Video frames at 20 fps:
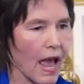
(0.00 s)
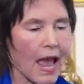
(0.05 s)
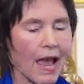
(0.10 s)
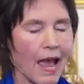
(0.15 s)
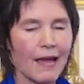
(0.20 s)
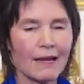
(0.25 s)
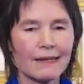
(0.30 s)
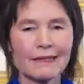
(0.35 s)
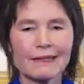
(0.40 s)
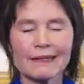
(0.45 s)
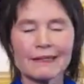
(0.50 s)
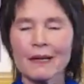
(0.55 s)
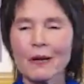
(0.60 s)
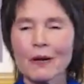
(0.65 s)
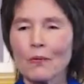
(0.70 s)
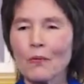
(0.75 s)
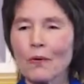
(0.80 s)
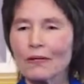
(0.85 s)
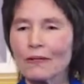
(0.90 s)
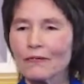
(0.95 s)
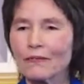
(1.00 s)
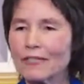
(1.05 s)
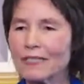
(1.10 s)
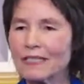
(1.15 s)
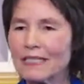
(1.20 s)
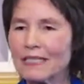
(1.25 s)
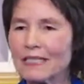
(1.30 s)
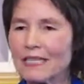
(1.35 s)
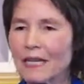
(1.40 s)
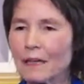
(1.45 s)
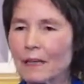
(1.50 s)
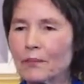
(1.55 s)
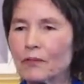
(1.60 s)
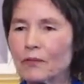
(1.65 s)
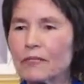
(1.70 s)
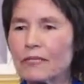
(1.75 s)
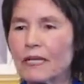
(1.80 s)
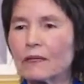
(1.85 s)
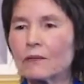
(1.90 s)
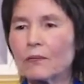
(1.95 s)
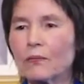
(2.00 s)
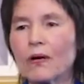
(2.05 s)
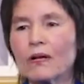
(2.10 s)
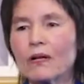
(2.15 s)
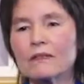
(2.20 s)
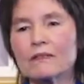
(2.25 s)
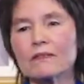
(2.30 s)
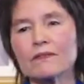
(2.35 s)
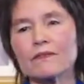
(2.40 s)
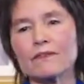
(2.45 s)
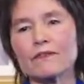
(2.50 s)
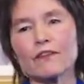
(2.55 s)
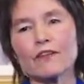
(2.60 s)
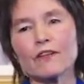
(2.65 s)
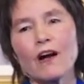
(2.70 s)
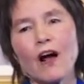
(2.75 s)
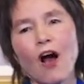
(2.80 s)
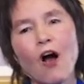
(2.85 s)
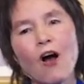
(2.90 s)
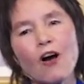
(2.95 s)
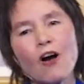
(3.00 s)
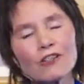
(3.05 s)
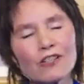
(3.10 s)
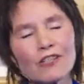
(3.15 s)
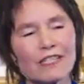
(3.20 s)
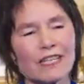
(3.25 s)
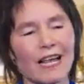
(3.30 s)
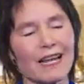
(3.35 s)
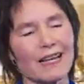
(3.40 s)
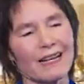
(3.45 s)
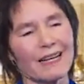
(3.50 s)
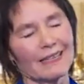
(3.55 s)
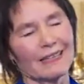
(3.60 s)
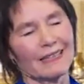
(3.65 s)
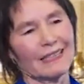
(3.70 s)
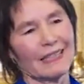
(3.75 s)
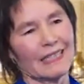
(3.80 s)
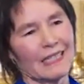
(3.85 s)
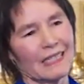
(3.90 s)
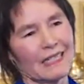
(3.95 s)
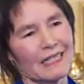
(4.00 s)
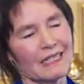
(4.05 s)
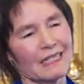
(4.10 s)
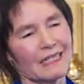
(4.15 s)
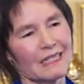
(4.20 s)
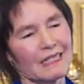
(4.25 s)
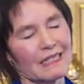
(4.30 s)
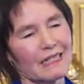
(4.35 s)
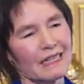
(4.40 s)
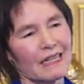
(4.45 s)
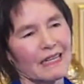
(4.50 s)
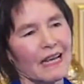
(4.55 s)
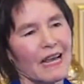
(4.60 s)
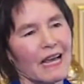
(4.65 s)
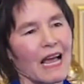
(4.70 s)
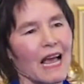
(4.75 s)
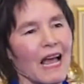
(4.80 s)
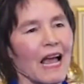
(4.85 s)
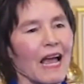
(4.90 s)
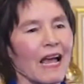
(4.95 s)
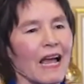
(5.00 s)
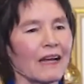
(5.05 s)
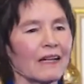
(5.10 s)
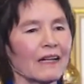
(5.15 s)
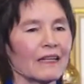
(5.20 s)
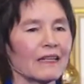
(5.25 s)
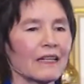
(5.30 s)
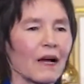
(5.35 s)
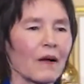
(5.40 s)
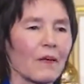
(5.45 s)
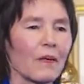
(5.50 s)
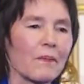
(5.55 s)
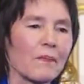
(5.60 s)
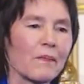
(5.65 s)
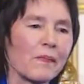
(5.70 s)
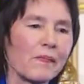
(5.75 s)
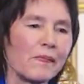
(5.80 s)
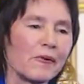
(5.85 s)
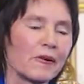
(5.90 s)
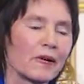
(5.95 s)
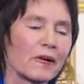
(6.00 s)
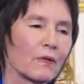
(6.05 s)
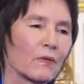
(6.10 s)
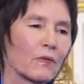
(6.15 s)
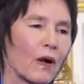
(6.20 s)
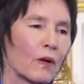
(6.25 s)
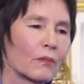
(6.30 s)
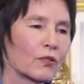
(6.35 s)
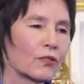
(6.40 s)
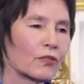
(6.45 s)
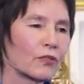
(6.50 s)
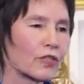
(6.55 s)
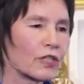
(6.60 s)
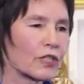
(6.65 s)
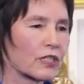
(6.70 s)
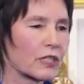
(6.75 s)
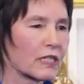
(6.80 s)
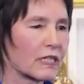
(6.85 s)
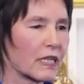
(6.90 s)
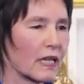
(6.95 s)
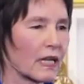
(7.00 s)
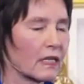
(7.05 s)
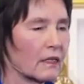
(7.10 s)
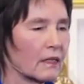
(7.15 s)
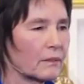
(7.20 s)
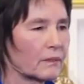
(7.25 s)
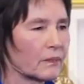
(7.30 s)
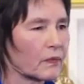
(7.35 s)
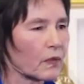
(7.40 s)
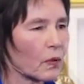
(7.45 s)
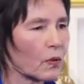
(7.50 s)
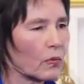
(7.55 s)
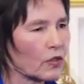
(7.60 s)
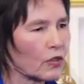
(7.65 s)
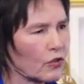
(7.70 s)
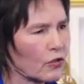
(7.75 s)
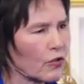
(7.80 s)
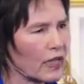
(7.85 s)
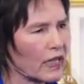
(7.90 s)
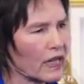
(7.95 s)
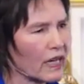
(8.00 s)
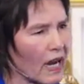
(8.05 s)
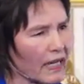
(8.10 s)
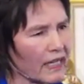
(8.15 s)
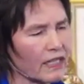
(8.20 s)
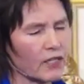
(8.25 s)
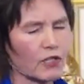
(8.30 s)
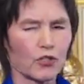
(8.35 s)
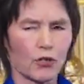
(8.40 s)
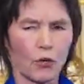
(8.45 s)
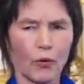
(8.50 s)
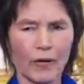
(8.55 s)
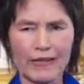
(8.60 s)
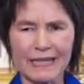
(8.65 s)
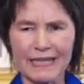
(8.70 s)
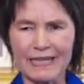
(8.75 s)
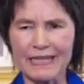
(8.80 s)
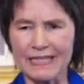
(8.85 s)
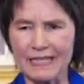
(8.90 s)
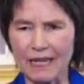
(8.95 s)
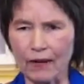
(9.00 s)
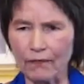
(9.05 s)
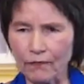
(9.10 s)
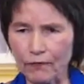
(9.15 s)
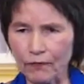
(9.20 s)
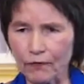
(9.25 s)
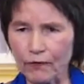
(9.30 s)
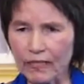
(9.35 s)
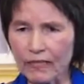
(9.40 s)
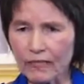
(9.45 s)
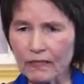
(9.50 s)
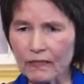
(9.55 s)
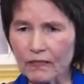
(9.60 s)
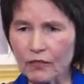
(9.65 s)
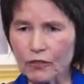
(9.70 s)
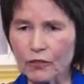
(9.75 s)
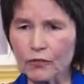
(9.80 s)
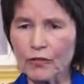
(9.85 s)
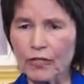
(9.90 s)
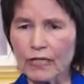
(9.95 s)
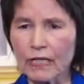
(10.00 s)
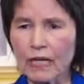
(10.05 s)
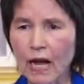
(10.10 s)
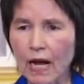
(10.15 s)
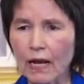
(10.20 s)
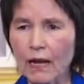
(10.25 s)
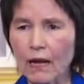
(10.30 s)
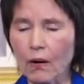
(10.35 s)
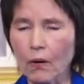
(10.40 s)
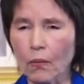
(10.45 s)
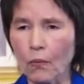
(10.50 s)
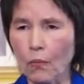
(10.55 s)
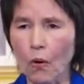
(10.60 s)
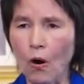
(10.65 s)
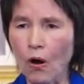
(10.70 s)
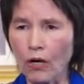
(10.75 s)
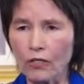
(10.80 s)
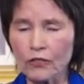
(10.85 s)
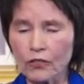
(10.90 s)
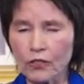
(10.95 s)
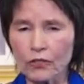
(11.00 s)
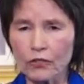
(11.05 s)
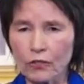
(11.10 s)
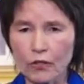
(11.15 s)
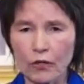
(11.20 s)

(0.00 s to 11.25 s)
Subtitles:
And one of the disciples said, well, for our sake at least. And Ramakrishna said, well, do you think I enjoy this suffering? Do you think I want to